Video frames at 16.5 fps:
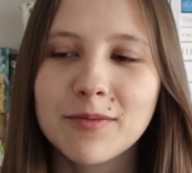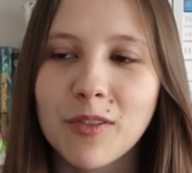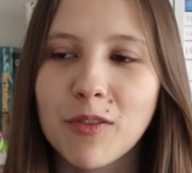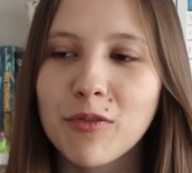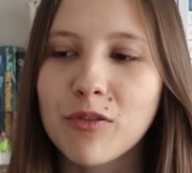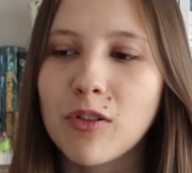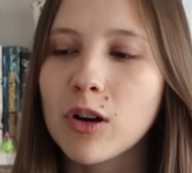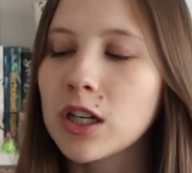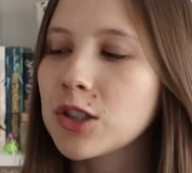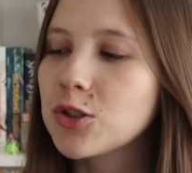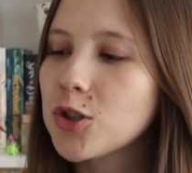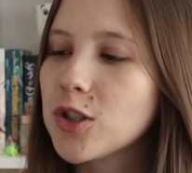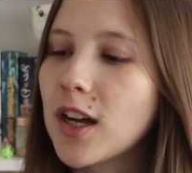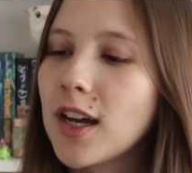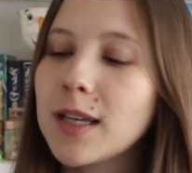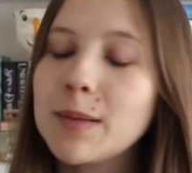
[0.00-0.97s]

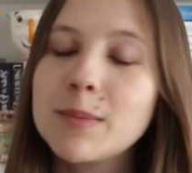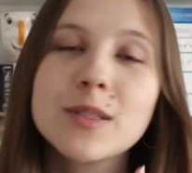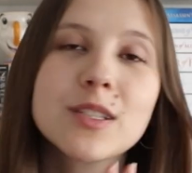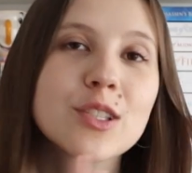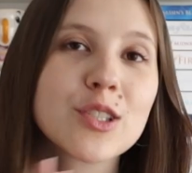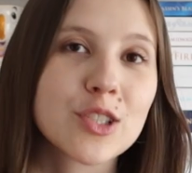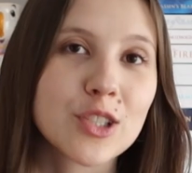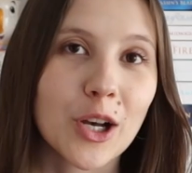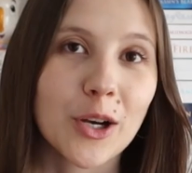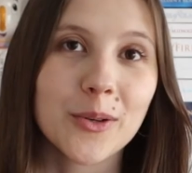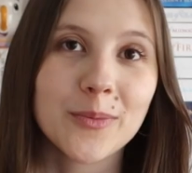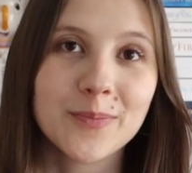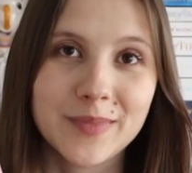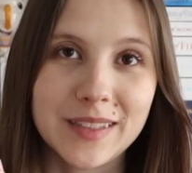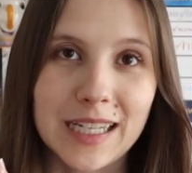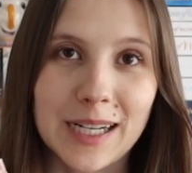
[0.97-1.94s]
400 times,
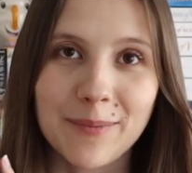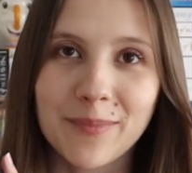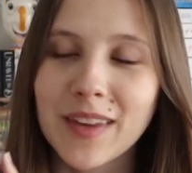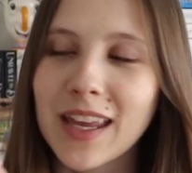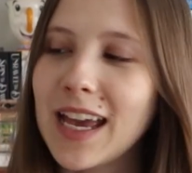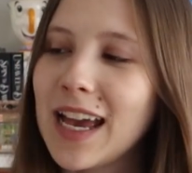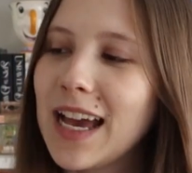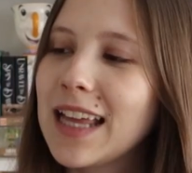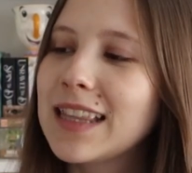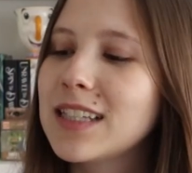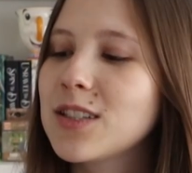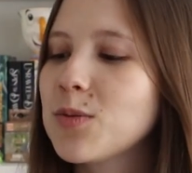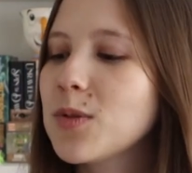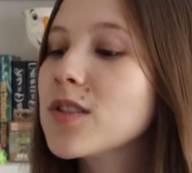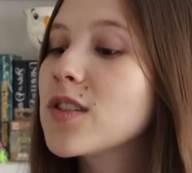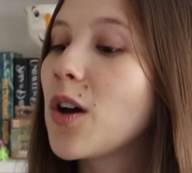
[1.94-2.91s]
so yeah.
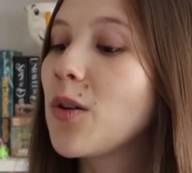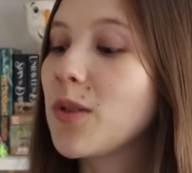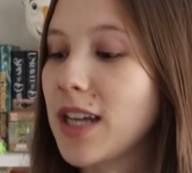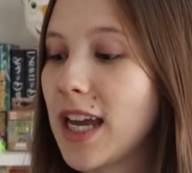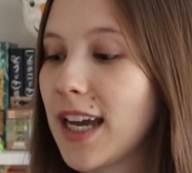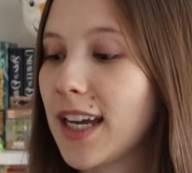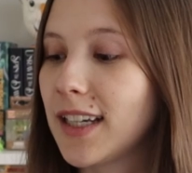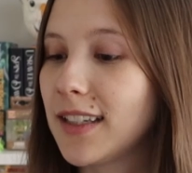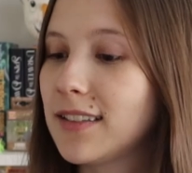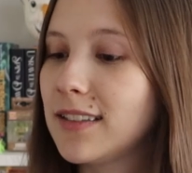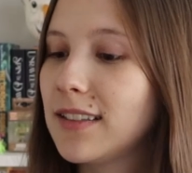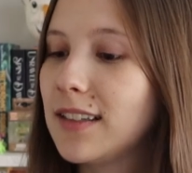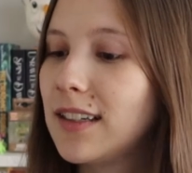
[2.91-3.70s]
This was okay.